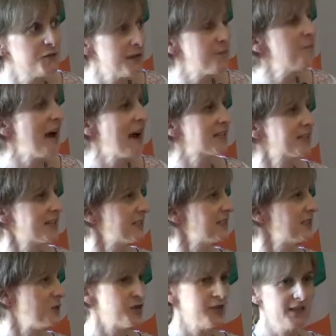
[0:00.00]
impact than
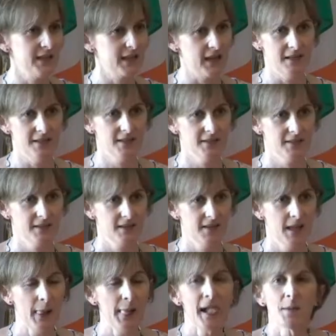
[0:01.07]
is usually the case.
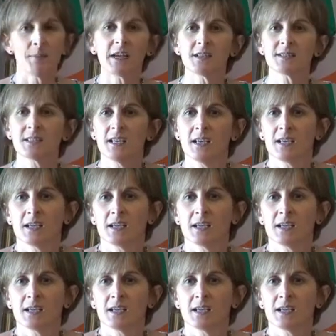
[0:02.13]
Because